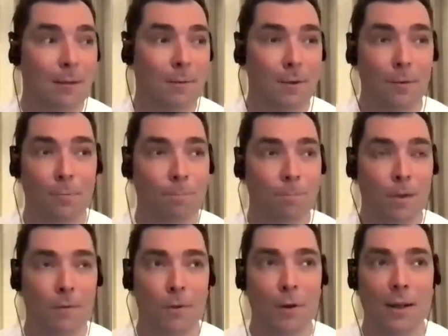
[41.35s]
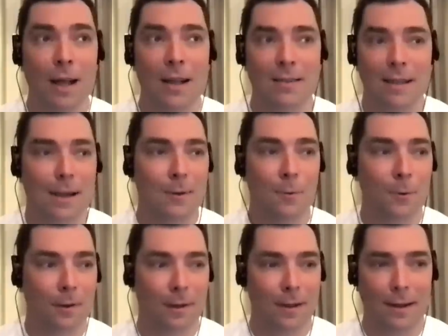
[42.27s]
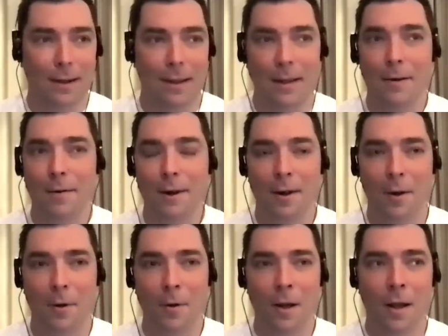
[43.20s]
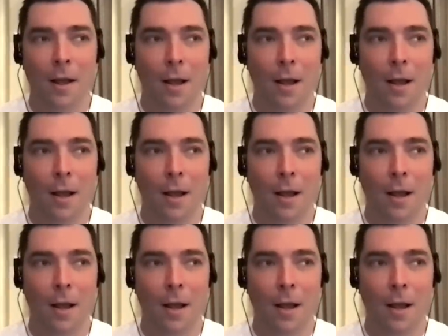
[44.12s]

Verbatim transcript: if you if you had asked anyone like a year ago